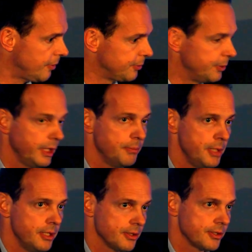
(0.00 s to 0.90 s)
offering in
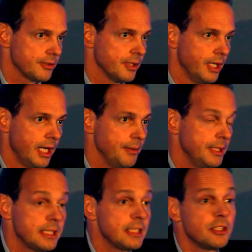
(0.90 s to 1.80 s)
minutes. I mean,
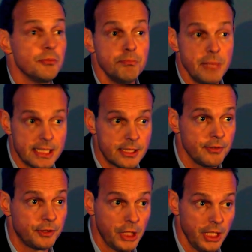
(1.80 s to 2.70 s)
this is a
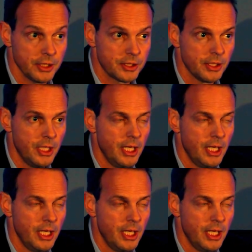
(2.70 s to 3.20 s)
massive change.